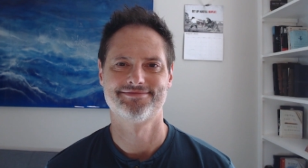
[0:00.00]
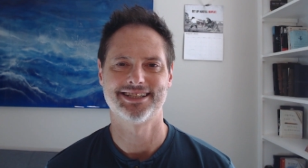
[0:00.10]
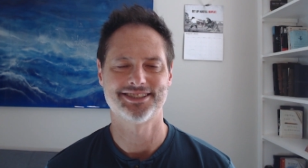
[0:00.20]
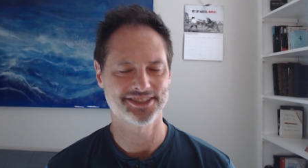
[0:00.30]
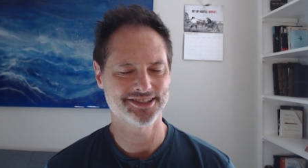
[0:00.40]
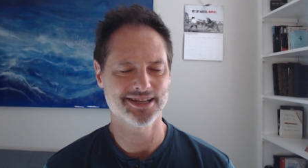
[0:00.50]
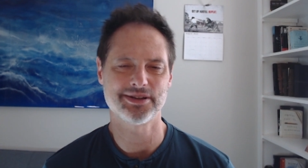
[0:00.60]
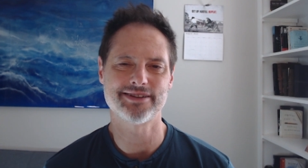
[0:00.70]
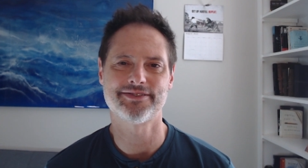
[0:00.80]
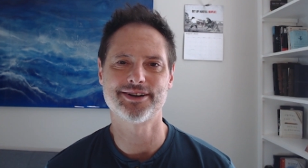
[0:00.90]
It's certainly
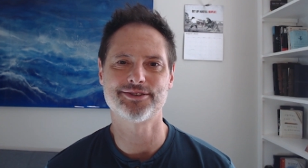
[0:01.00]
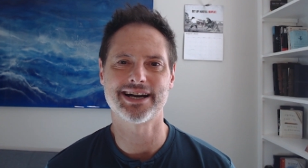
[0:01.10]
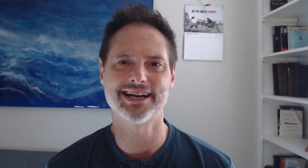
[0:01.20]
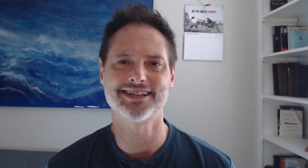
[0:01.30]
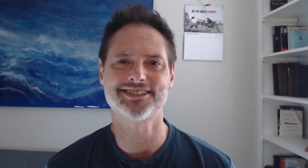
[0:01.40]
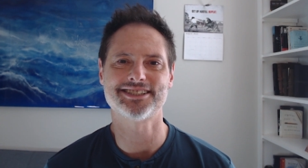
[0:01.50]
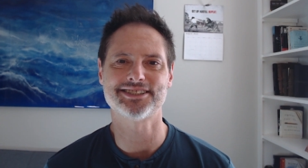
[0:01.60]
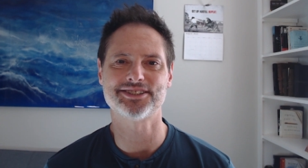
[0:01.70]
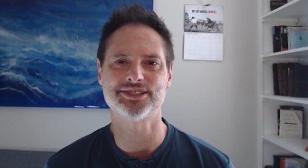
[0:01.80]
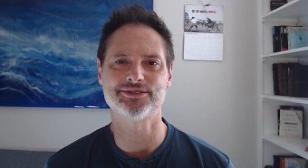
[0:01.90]
been a fun ride on
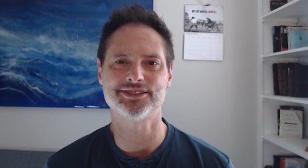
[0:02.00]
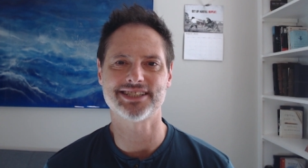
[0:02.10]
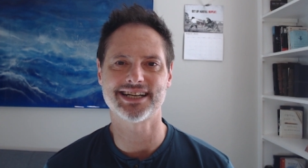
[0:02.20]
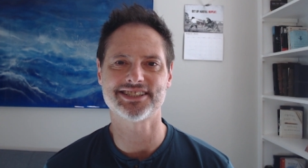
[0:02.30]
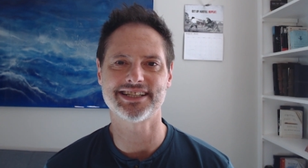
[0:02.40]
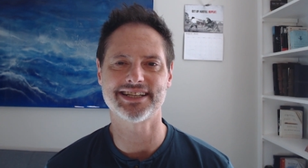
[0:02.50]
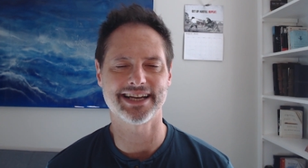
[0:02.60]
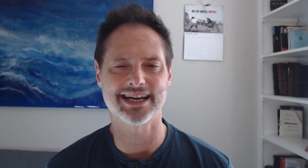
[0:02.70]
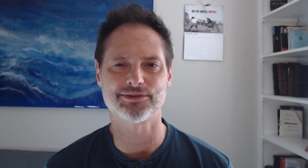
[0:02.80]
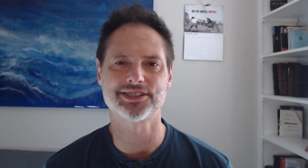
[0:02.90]
season 2 with Jesse, and
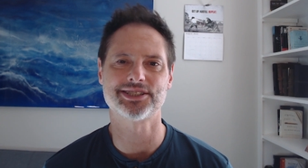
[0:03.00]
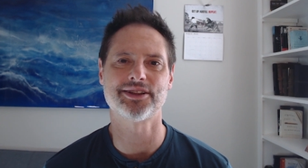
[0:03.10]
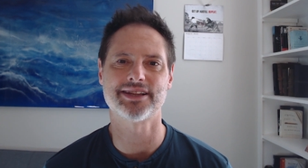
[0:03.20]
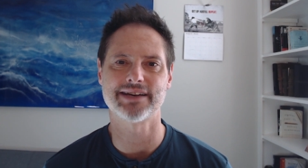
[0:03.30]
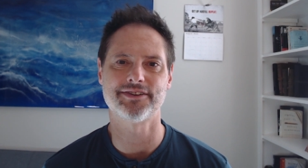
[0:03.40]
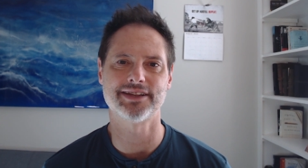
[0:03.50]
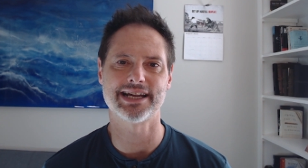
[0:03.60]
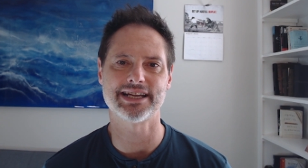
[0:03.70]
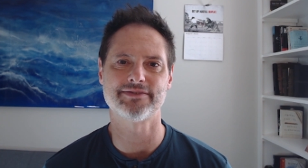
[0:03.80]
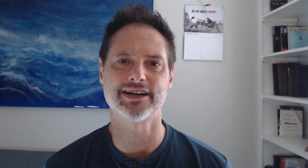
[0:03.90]
again, we're so thankful
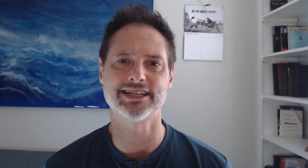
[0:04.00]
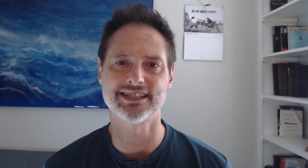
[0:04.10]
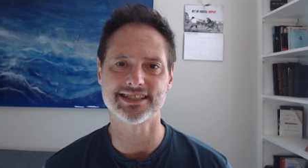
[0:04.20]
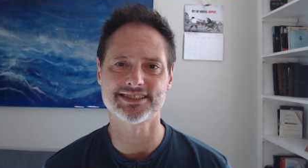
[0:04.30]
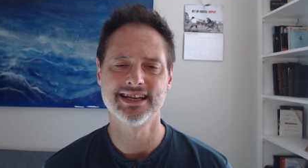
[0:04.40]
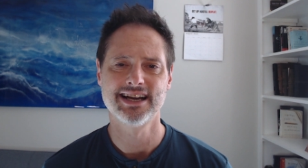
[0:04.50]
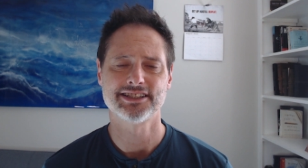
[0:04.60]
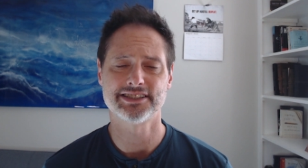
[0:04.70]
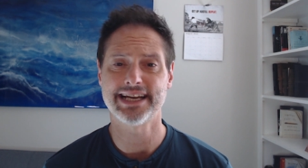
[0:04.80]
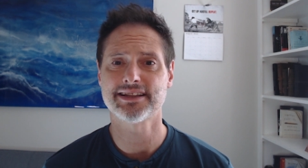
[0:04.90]
that he invited us
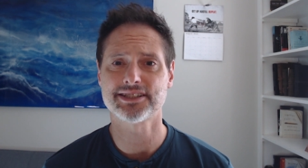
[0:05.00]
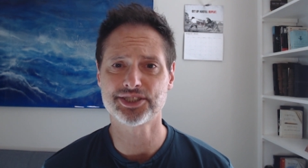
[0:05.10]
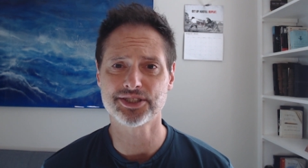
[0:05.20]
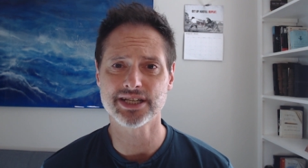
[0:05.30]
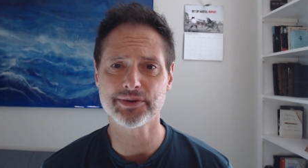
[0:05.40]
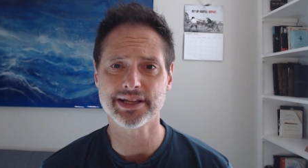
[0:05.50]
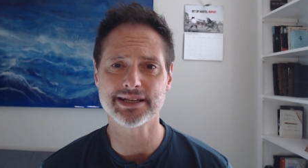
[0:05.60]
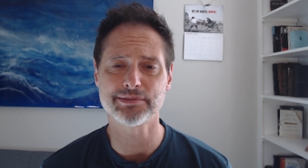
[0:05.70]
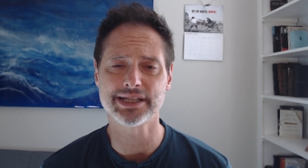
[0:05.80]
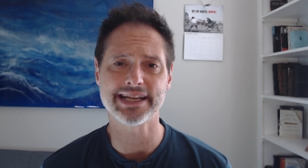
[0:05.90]
to take this journey with
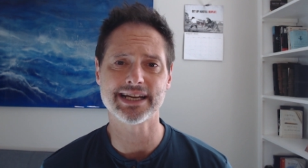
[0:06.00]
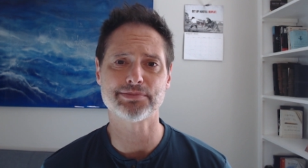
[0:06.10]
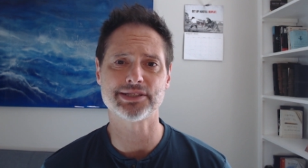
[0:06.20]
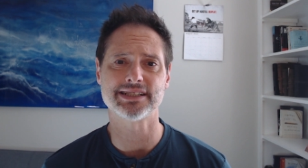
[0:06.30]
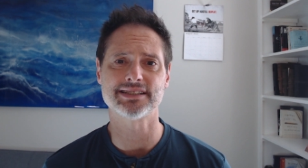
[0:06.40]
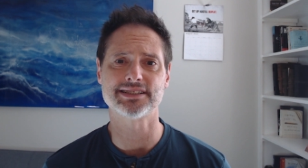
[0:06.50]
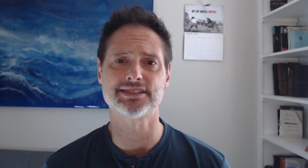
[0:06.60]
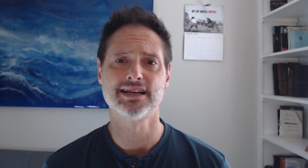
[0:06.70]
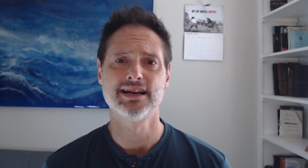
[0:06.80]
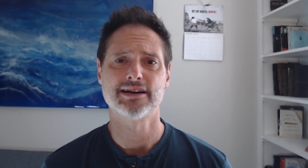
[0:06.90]
him leading up to
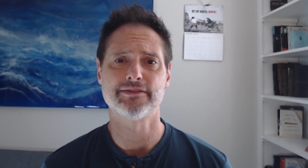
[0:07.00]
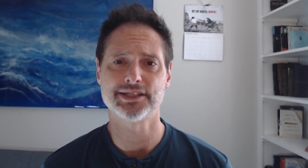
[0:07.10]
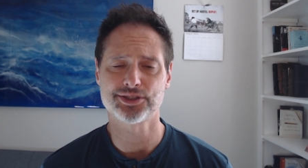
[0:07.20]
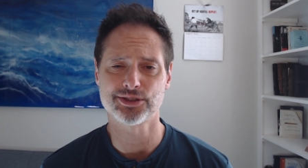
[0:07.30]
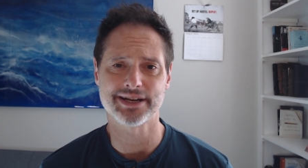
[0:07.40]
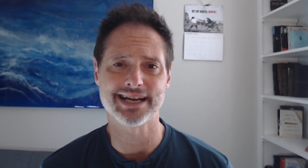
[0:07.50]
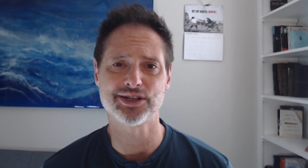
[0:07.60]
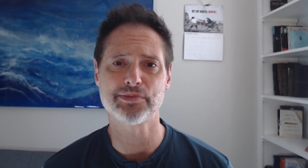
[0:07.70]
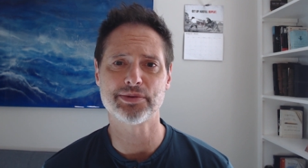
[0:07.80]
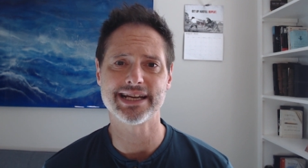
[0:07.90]
his eventual
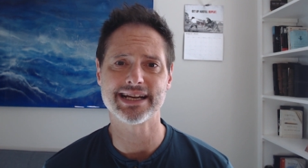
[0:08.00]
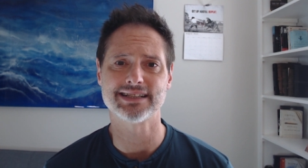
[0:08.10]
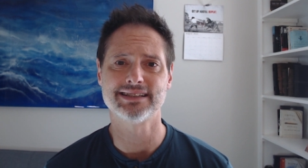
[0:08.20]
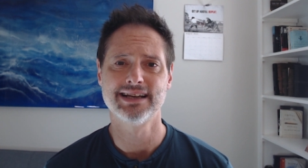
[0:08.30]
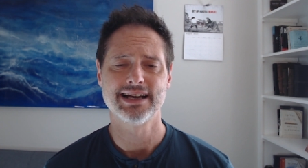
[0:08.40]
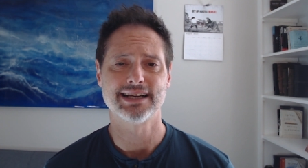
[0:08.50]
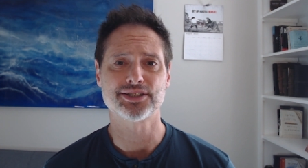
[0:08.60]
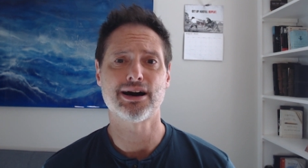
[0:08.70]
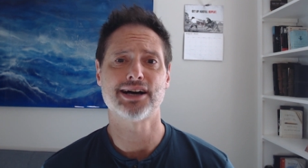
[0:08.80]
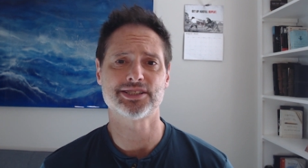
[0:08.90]
grand opening, and
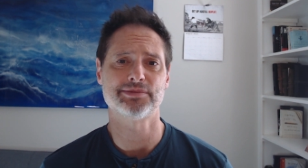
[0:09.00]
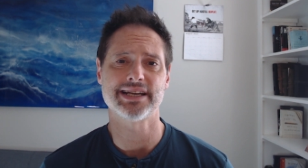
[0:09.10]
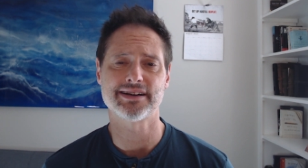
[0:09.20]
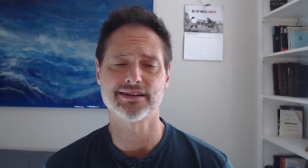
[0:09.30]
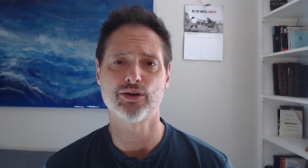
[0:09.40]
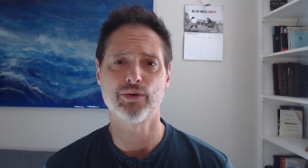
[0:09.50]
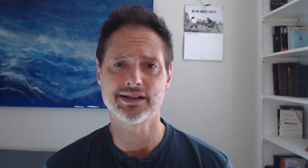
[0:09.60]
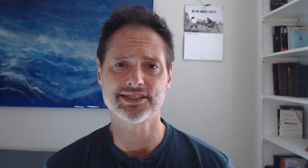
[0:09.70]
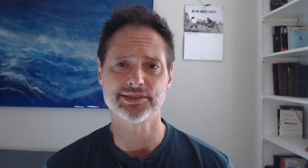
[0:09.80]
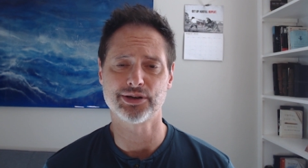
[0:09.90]
it's awesome to hear how
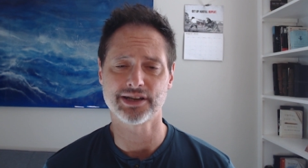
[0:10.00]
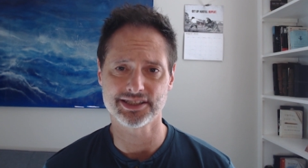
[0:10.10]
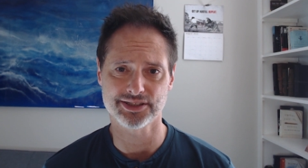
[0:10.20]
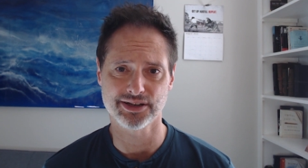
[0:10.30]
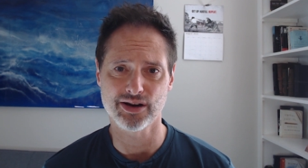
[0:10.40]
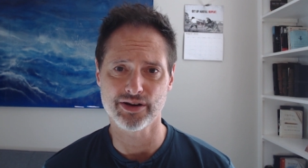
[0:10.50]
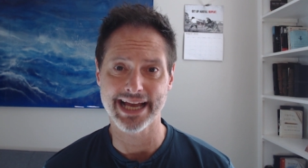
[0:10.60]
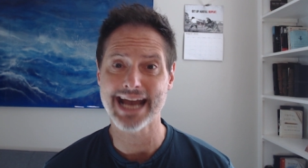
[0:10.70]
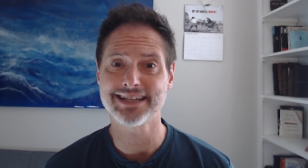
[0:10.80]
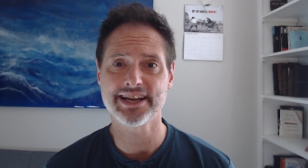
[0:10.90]
well his bookings are
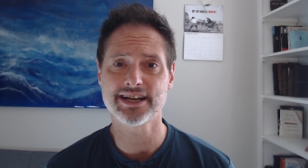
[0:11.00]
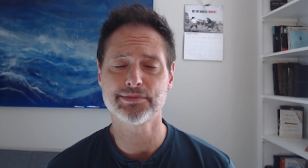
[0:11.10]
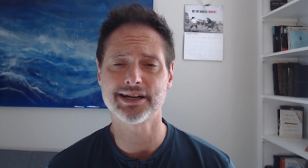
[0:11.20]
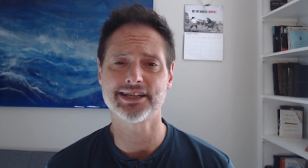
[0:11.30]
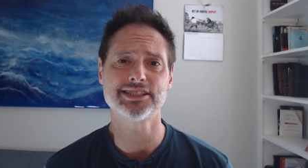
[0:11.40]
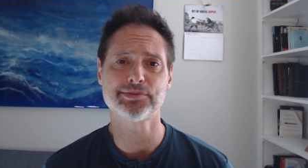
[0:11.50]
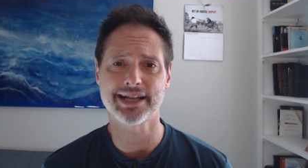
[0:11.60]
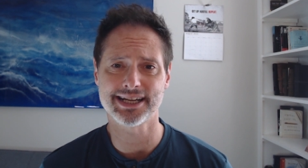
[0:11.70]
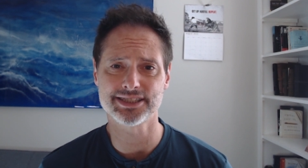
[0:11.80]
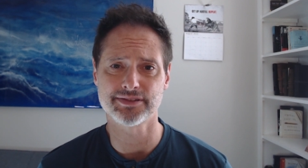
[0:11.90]
going and to hear about his
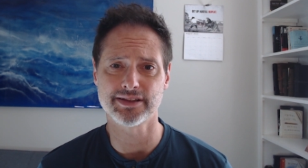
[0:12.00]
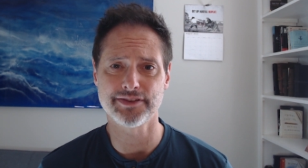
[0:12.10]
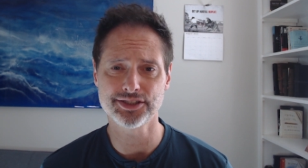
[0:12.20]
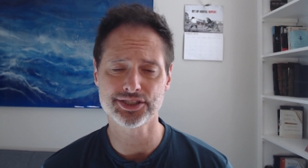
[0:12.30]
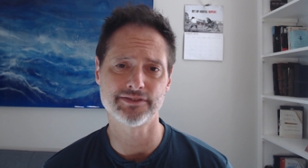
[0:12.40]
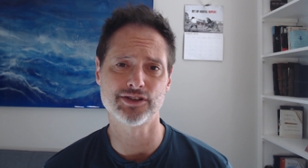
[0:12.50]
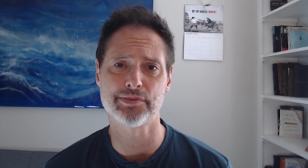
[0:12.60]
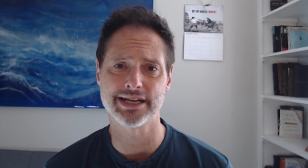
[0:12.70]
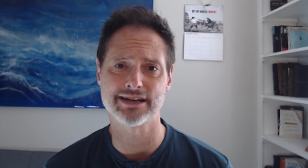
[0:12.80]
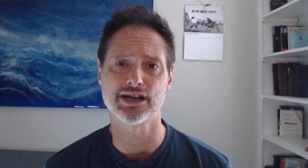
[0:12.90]
plans for the future of
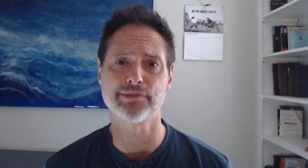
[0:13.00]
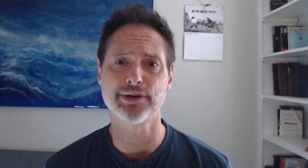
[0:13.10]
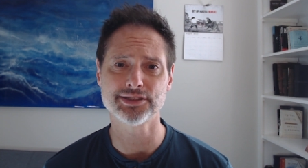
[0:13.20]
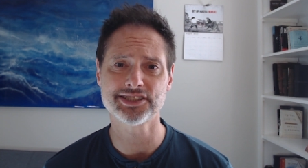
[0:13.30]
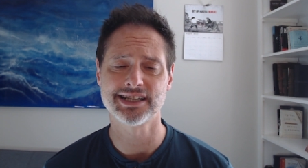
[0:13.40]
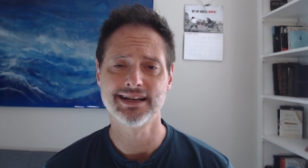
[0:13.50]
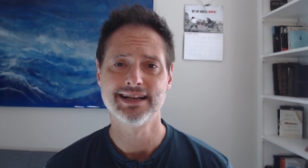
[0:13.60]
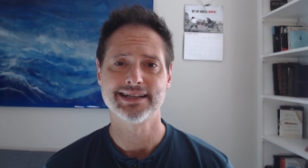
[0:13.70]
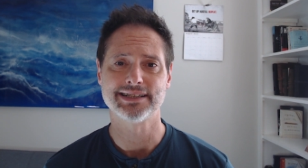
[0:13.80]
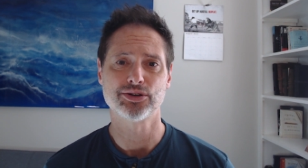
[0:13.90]
Open Air Outpost,
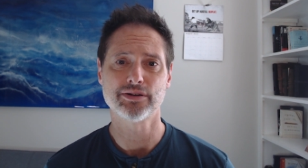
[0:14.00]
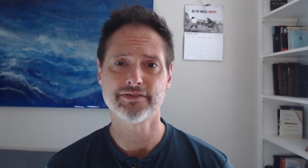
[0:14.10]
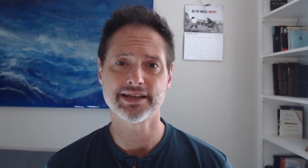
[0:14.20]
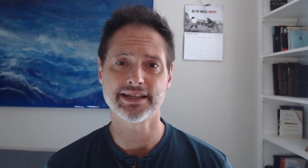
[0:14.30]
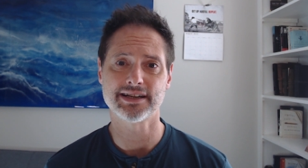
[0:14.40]
and hopefully